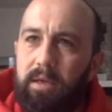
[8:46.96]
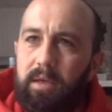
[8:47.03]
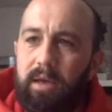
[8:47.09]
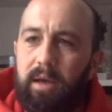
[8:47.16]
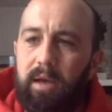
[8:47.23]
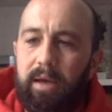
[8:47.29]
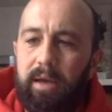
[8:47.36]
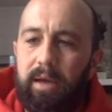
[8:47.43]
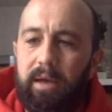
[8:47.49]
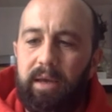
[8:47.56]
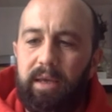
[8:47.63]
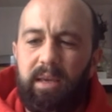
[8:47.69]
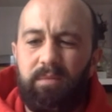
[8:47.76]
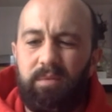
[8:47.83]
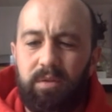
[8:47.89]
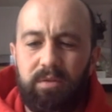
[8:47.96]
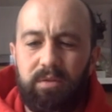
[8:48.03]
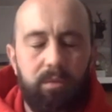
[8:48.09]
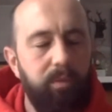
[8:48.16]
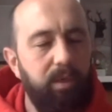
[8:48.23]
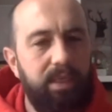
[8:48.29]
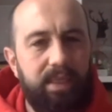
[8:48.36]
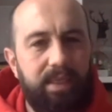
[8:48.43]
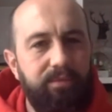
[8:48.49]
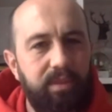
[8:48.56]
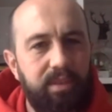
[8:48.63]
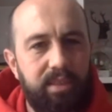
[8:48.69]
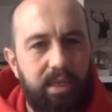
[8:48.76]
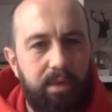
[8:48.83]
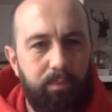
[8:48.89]
it came down to about 11
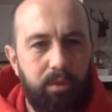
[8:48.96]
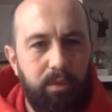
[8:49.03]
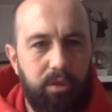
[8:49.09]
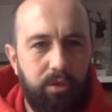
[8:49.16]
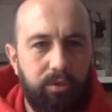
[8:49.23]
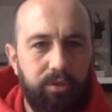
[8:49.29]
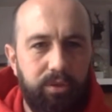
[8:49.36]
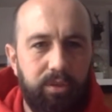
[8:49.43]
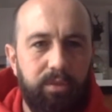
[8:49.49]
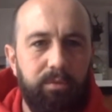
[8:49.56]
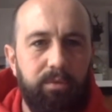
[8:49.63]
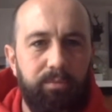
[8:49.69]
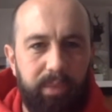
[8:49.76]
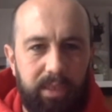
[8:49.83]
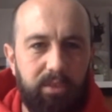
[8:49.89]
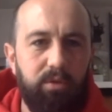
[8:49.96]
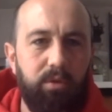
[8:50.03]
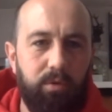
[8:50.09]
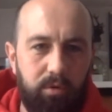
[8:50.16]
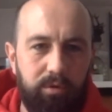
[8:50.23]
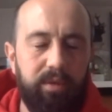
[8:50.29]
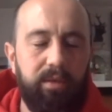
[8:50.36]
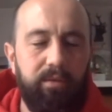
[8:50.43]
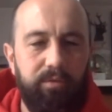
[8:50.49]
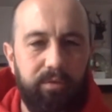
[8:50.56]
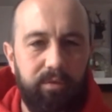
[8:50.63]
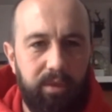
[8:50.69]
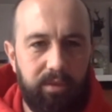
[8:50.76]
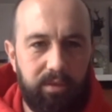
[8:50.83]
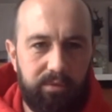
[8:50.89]
separate charges based on all the
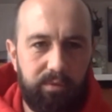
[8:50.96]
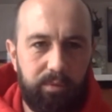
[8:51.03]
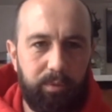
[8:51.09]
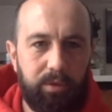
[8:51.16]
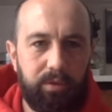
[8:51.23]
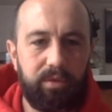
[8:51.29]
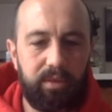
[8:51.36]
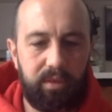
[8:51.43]
different years of abuse,